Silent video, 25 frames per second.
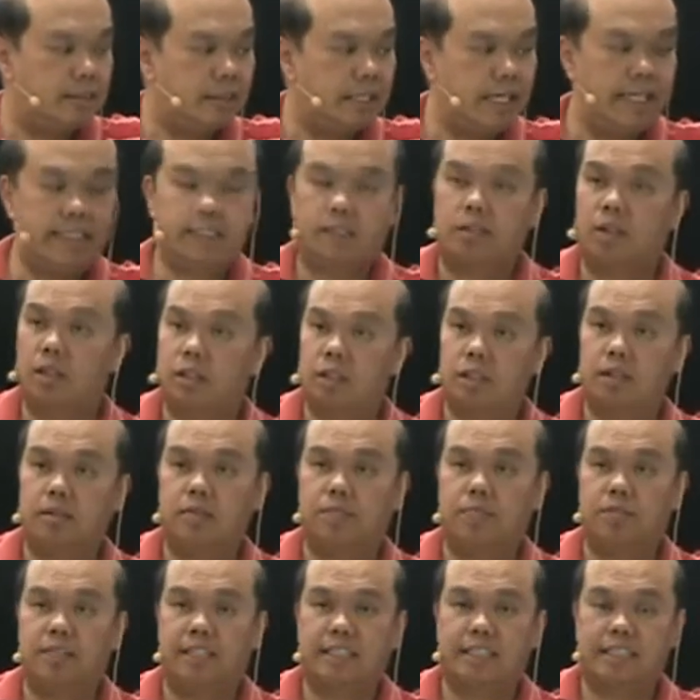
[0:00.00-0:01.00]
it's got the
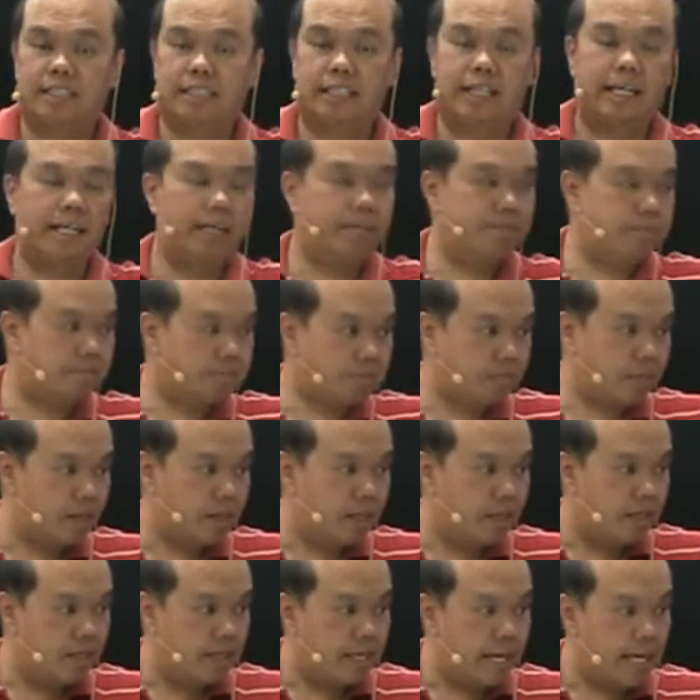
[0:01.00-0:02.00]
compressor there.
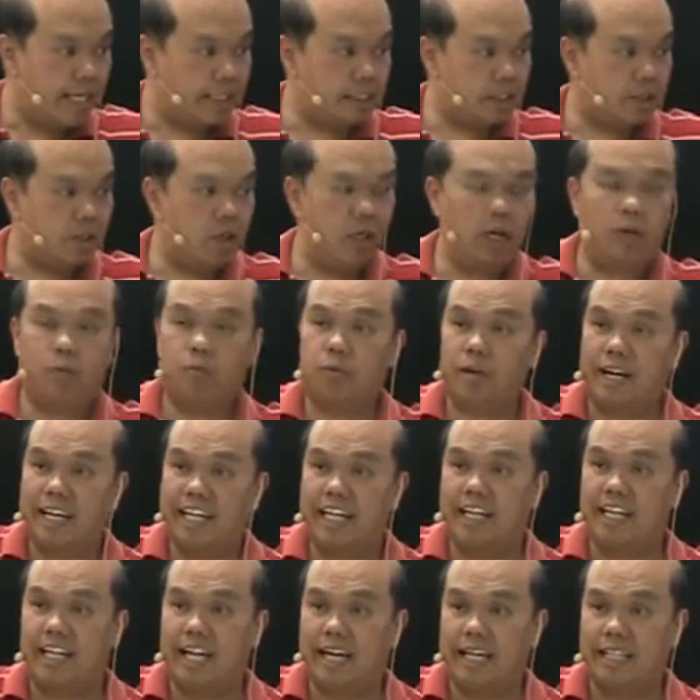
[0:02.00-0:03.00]
It's got a
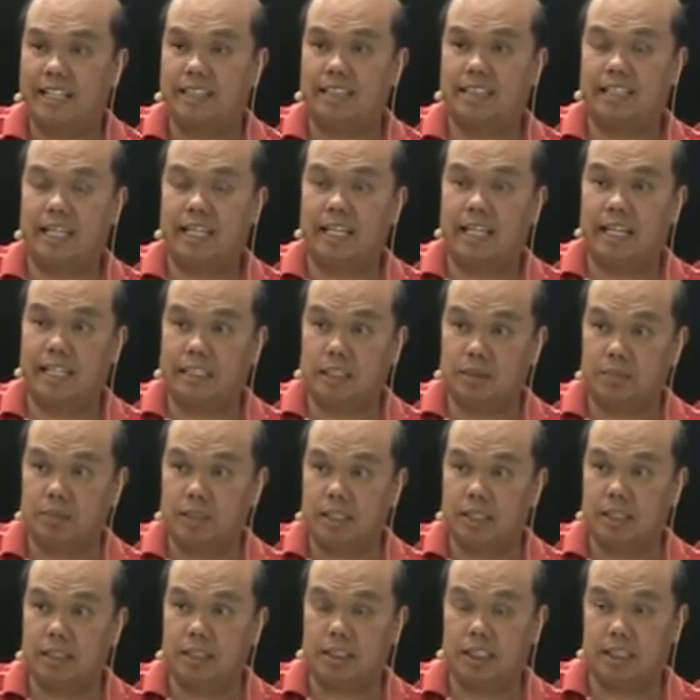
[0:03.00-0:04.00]
regulator that lets
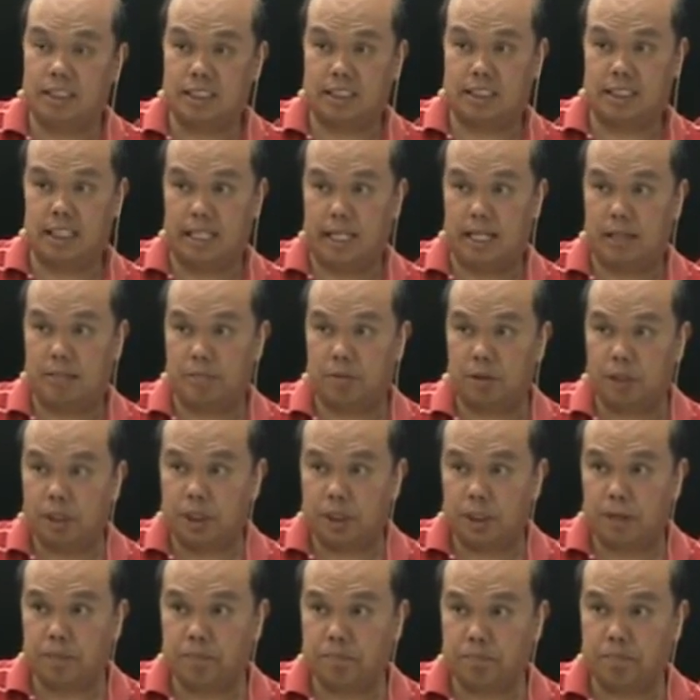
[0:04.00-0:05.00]
me adjust the air
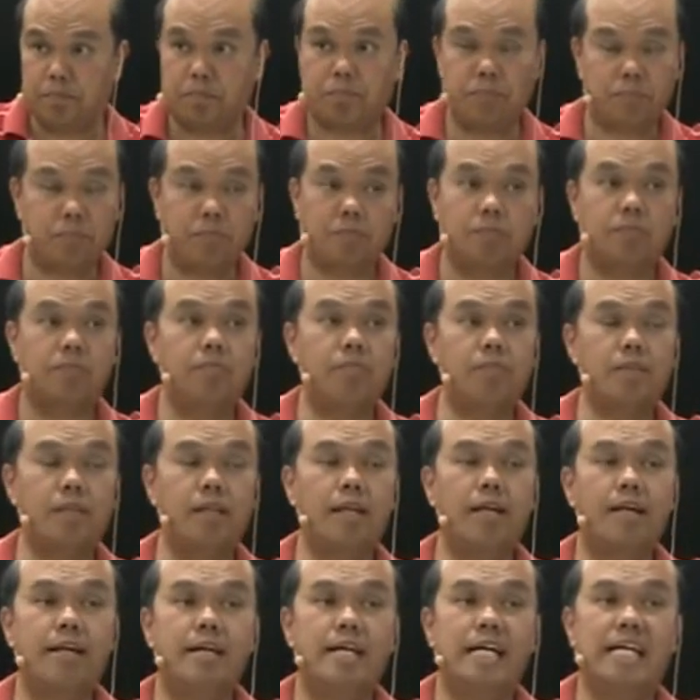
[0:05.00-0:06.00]
pressure.
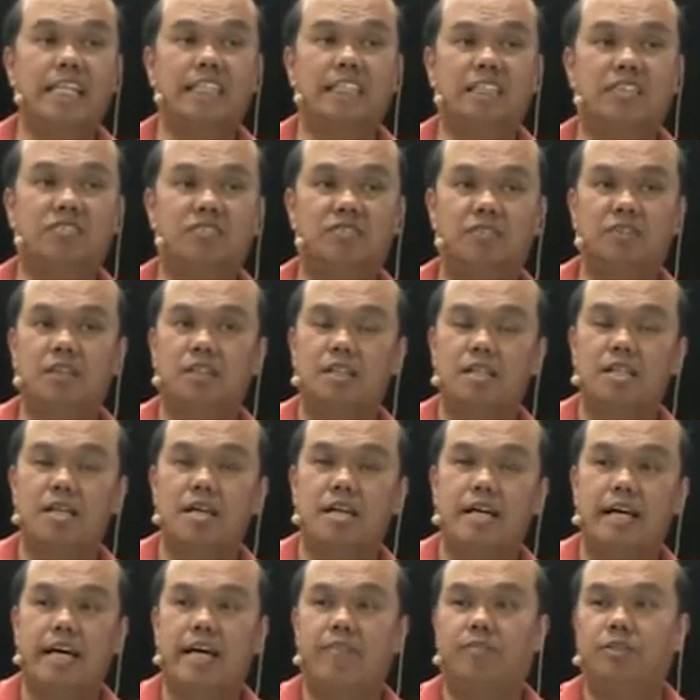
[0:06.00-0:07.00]

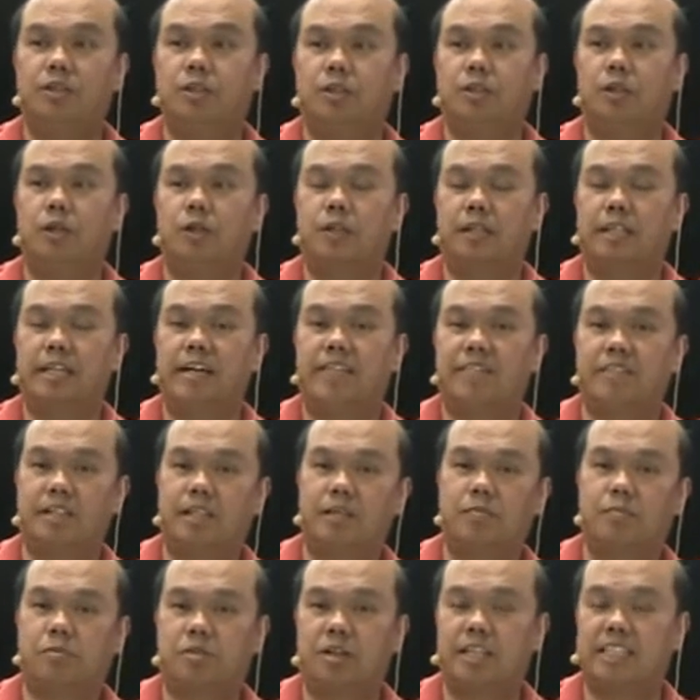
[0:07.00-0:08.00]
If you have a
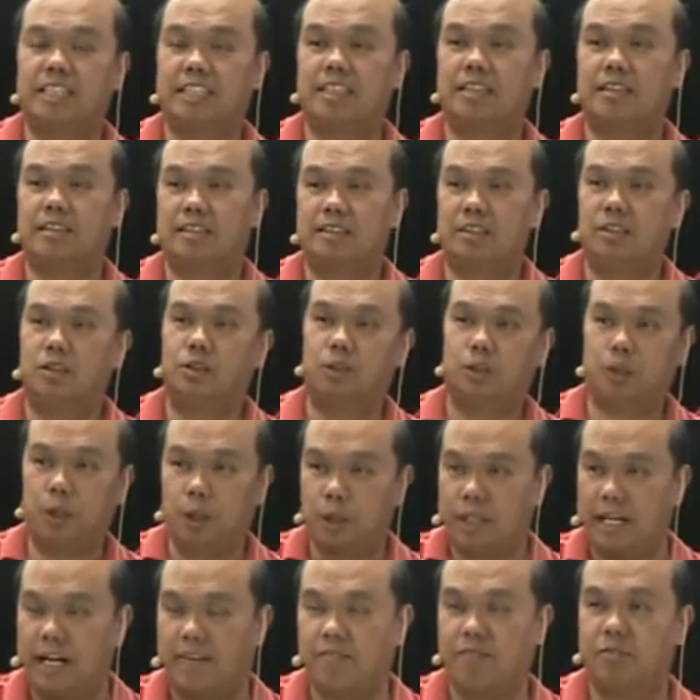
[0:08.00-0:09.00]
compressor and you
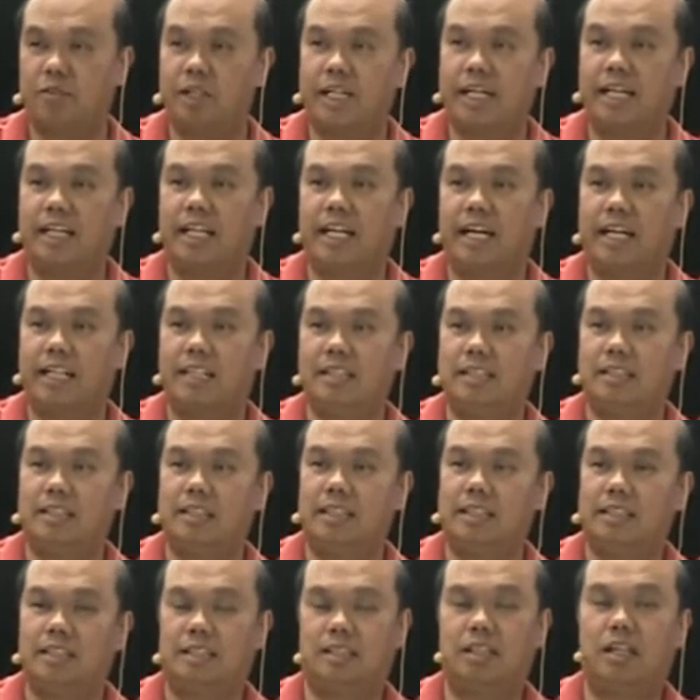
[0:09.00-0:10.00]
don't have a regulator,
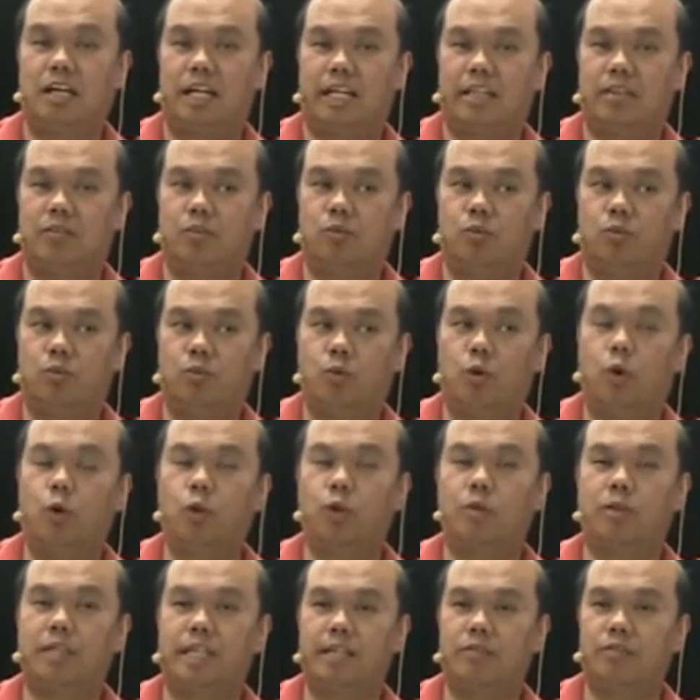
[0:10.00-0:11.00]
it's like
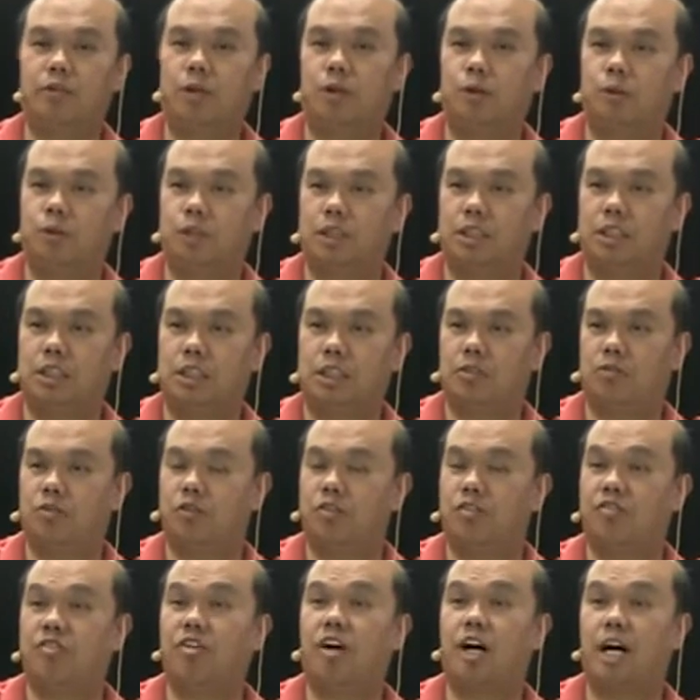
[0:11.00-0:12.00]
watering roses
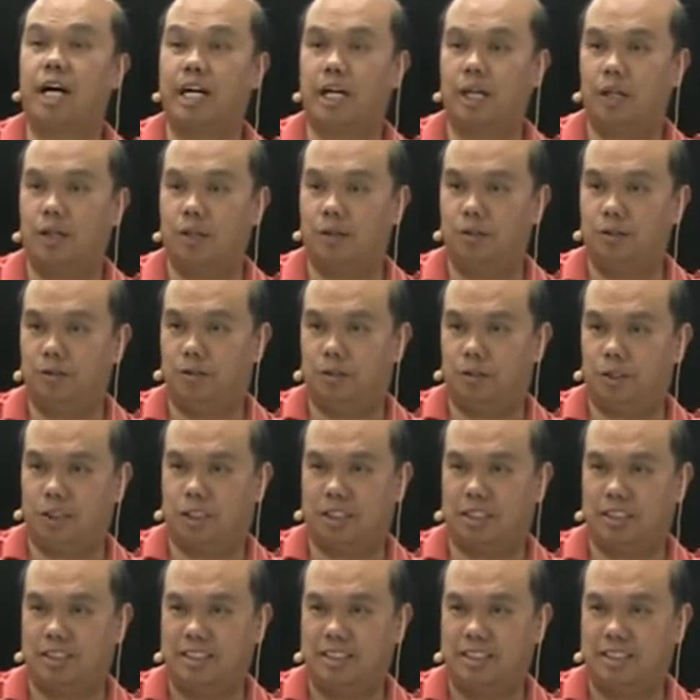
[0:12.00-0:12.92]
or a fire hose.